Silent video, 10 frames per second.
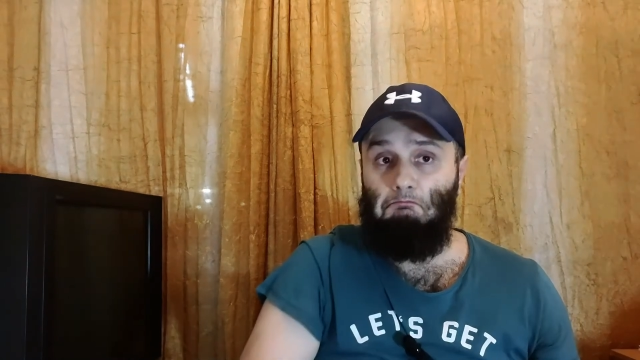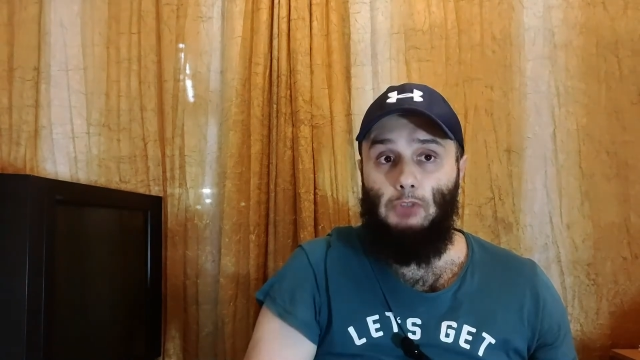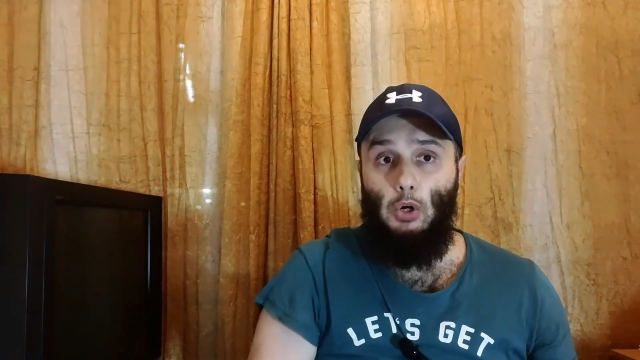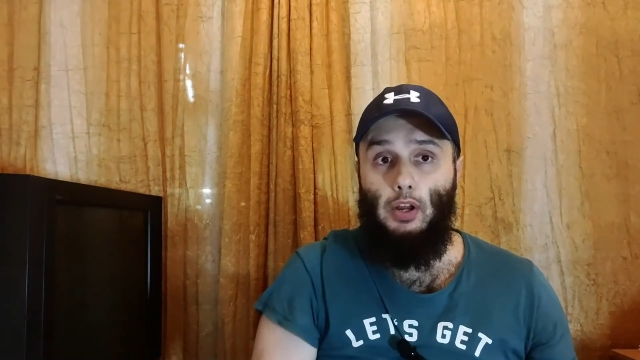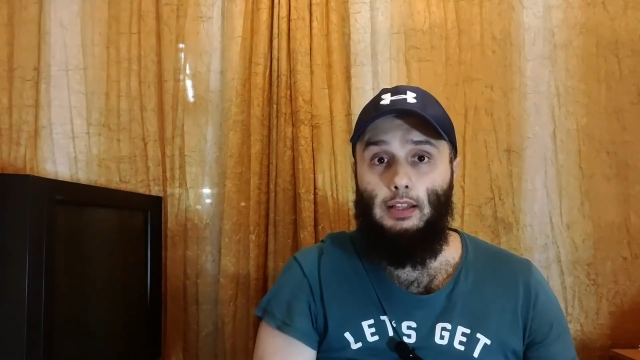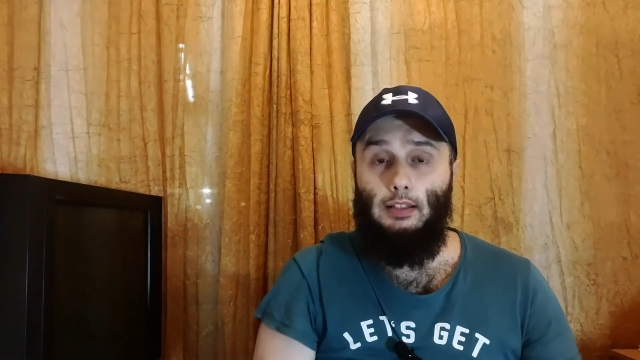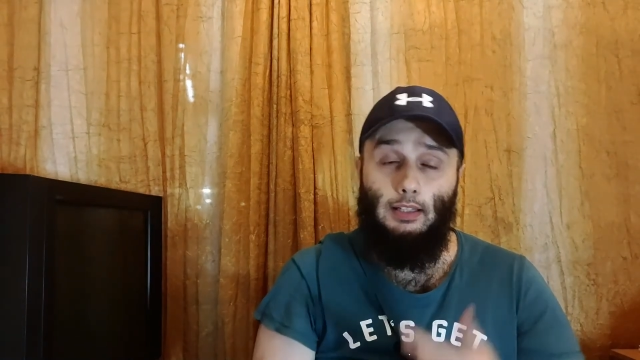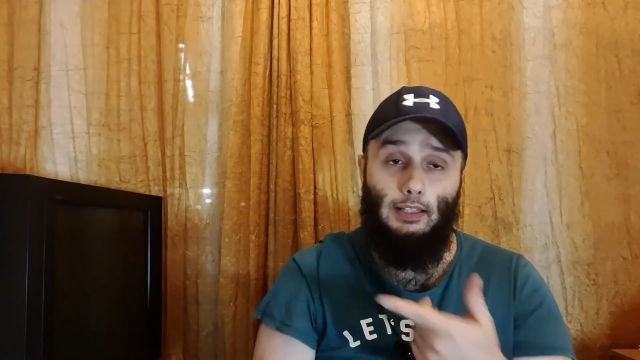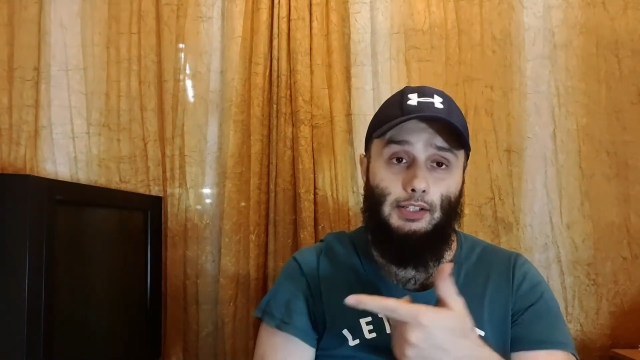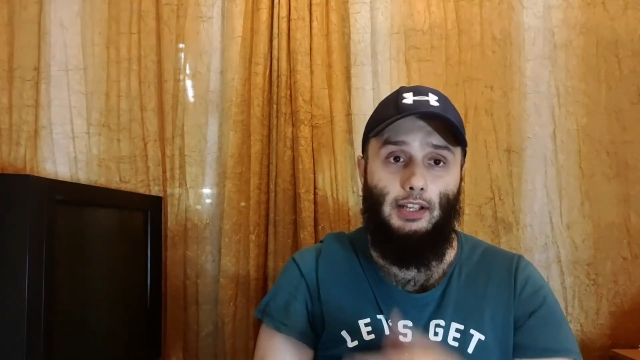Okay,
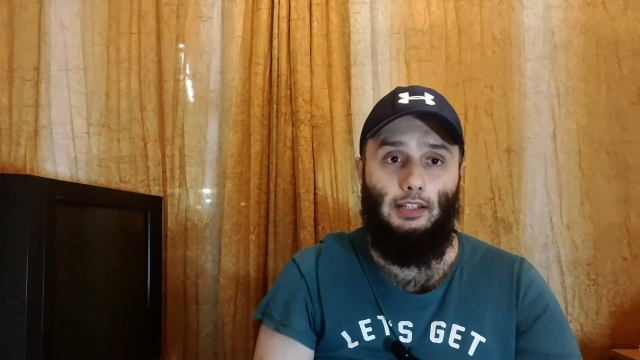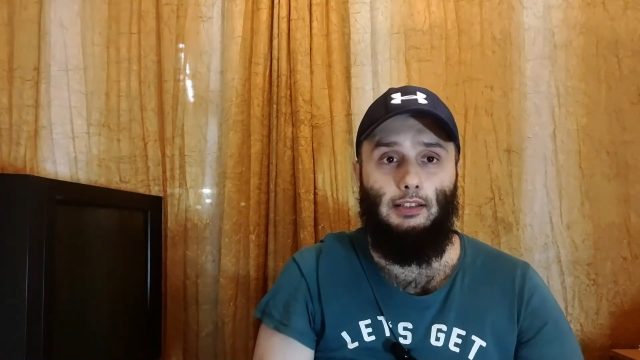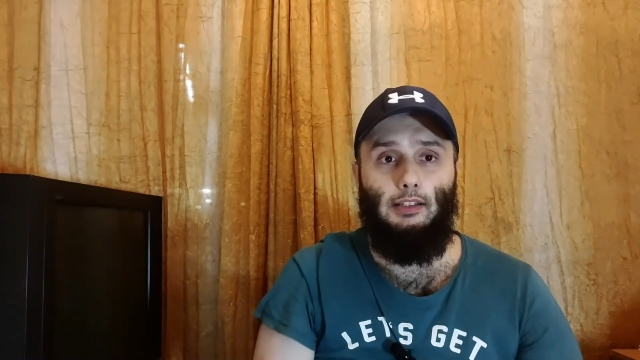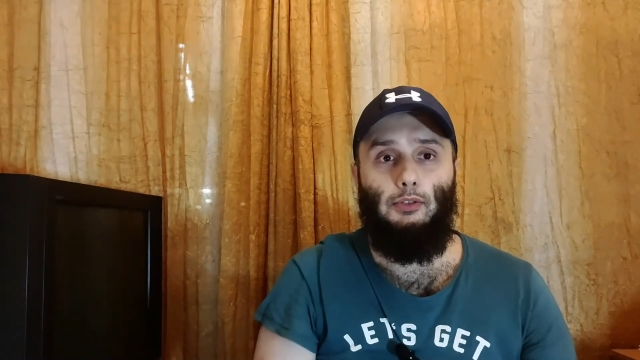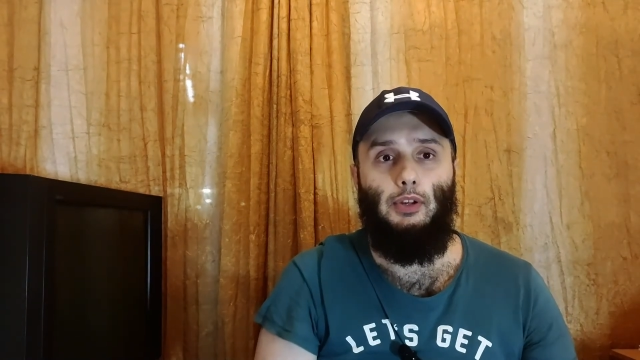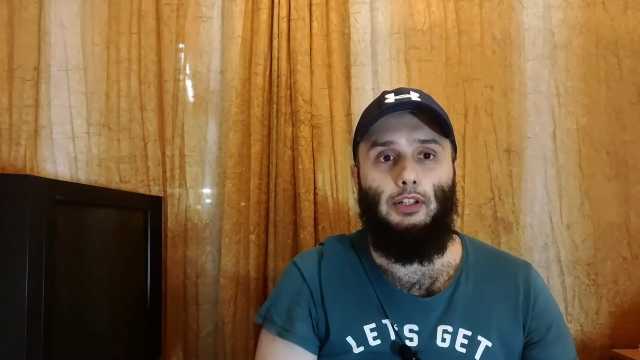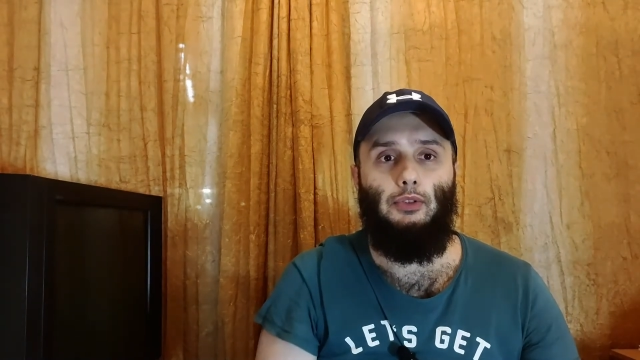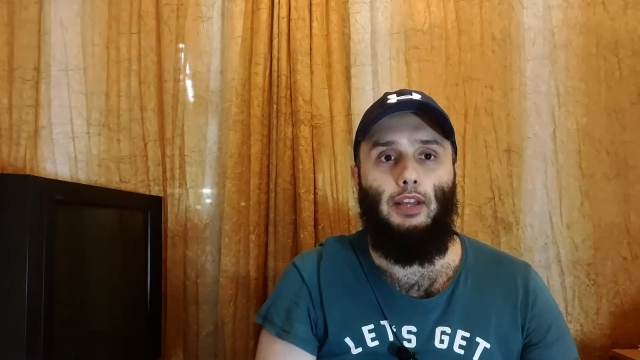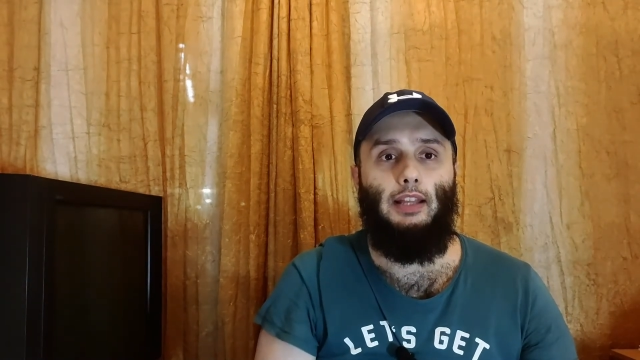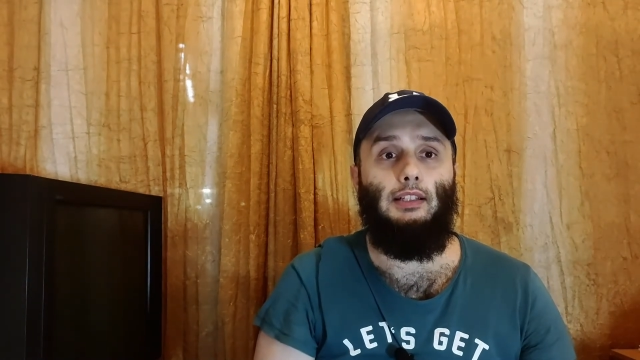let's take a quick
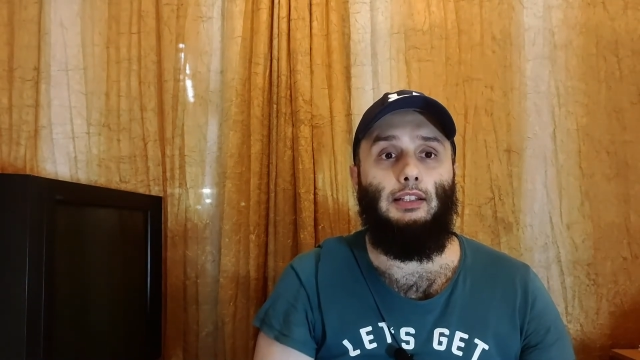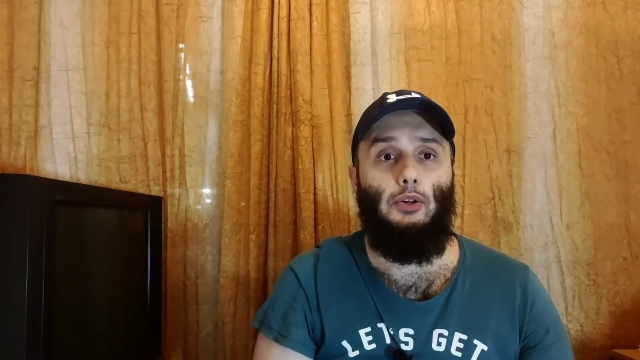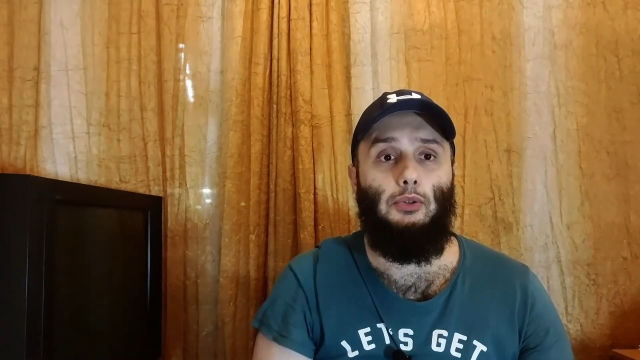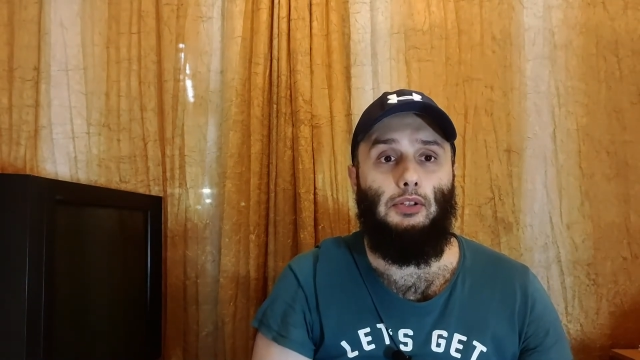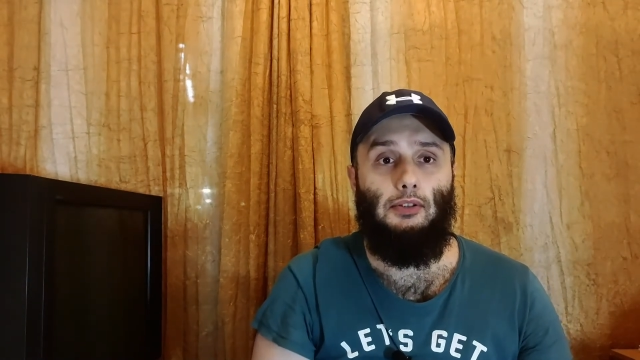look at the notes.